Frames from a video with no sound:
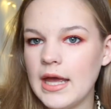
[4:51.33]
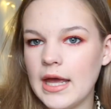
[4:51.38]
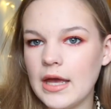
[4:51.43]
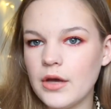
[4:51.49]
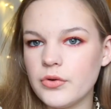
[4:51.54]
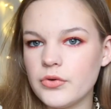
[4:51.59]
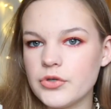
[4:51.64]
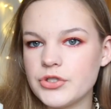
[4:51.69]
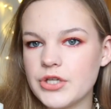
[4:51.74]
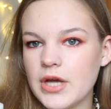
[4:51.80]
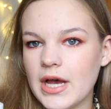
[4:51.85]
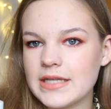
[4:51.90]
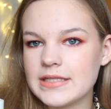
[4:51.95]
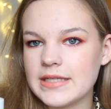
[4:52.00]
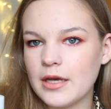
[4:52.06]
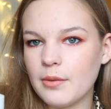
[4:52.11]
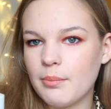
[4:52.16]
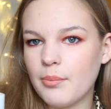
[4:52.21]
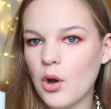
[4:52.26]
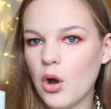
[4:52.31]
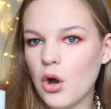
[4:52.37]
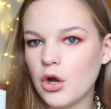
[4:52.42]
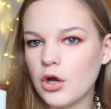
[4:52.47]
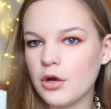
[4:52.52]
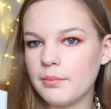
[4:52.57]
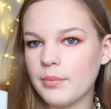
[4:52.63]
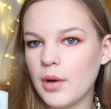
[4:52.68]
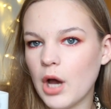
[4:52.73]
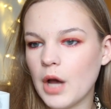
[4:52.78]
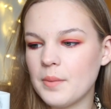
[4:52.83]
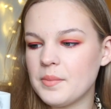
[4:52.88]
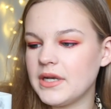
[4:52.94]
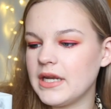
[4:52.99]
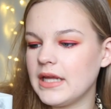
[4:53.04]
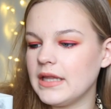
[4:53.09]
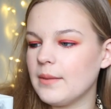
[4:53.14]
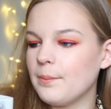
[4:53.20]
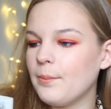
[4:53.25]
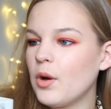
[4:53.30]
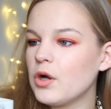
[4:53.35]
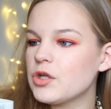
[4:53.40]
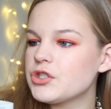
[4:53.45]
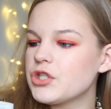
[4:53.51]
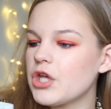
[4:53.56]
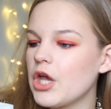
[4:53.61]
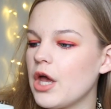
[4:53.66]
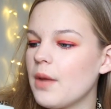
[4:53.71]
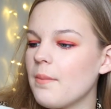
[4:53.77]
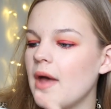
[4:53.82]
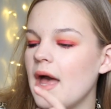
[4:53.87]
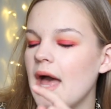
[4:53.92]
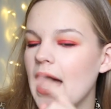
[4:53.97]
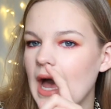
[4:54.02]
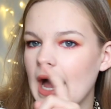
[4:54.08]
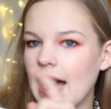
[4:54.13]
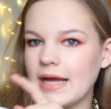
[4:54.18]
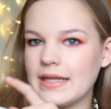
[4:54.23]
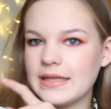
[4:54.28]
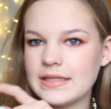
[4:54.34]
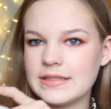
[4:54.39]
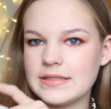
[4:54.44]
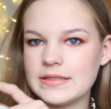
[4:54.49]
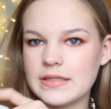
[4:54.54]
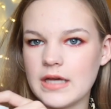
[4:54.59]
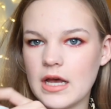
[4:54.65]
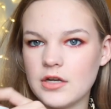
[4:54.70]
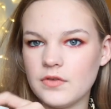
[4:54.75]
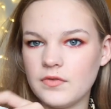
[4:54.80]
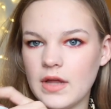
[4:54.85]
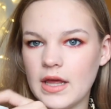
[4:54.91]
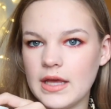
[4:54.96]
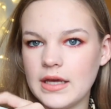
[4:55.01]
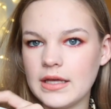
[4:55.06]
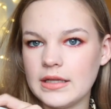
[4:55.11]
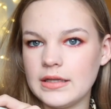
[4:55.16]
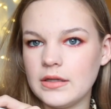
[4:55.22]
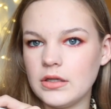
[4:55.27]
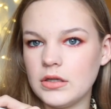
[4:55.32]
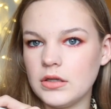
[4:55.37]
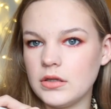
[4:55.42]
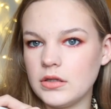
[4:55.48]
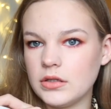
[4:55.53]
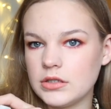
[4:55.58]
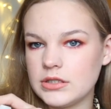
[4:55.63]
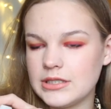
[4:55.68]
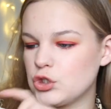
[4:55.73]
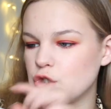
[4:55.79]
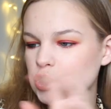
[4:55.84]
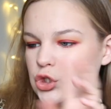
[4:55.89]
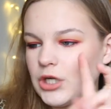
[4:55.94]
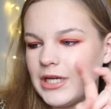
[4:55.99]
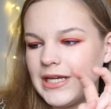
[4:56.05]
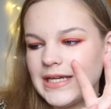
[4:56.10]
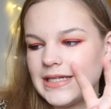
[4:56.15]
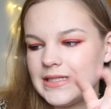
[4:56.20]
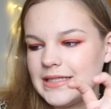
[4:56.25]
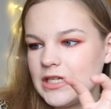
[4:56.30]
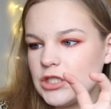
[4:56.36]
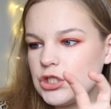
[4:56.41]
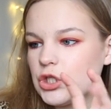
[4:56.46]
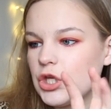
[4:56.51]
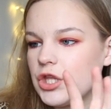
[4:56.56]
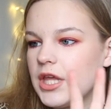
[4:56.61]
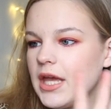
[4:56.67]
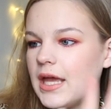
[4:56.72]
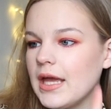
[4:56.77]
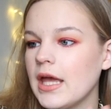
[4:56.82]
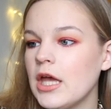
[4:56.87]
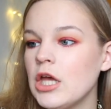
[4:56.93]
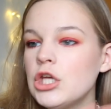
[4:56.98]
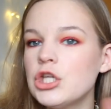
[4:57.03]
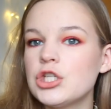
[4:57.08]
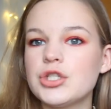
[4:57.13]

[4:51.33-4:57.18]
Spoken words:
It also has like a pot compartment in the bottom, and this is kind of like a little trinket dish sort of thing.